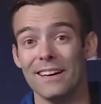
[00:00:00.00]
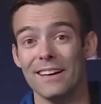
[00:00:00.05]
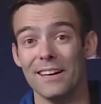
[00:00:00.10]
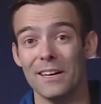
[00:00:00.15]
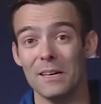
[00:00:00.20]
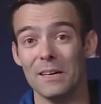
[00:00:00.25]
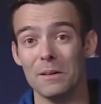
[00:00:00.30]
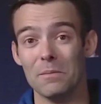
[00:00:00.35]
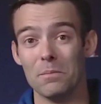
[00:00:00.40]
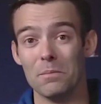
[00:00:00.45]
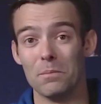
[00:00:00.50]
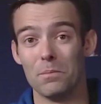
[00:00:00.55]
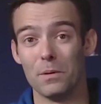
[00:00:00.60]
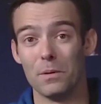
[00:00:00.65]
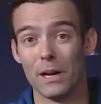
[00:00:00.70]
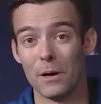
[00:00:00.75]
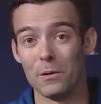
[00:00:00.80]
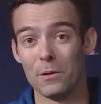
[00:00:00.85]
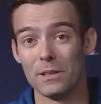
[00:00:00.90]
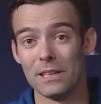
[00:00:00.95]
Um,
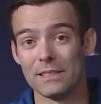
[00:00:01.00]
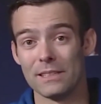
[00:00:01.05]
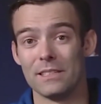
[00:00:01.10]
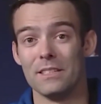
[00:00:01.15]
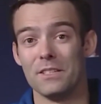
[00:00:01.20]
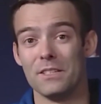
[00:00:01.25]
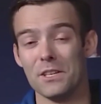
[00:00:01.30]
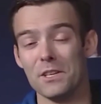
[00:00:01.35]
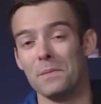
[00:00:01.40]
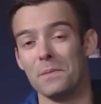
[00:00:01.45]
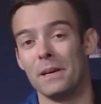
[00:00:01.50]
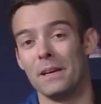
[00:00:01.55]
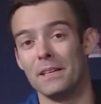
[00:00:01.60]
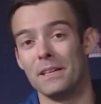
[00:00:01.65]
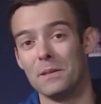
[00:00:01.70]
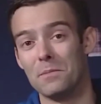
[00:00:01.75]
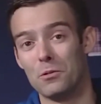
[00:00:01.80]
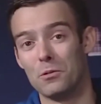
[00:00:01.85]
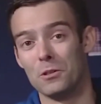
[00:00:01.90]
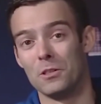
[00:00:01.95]
but I would like to see
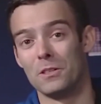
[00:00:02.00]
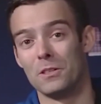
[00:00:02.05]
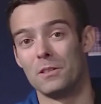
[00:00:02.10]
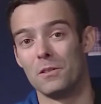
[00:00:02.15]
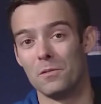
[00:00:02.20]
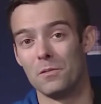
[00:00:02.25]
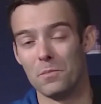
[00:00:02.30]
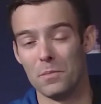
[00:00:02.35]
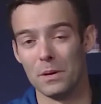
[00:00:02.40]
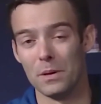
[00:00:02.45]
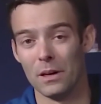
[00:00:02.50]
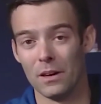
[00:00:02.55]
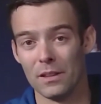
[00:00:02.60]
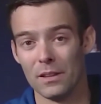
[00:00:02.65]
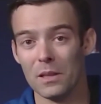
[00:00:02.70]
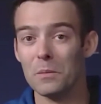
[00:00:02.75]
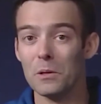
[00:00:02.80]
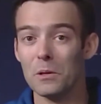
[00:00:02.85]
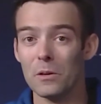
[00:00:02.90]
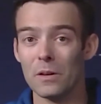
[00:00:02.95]
humanity push
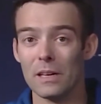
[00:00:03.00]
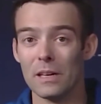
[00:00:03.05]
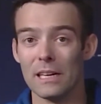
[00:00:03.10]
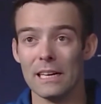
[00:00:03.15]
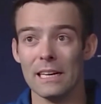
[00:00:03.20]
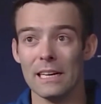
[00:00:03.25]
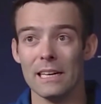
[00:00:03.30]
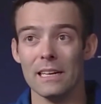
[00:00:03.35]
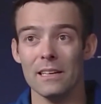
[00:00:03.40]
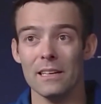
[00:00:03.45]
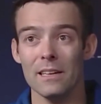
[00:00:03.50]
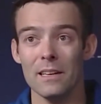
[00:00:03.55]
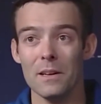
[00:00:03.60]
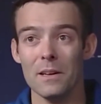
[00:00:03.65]
beyond the moon. Uh,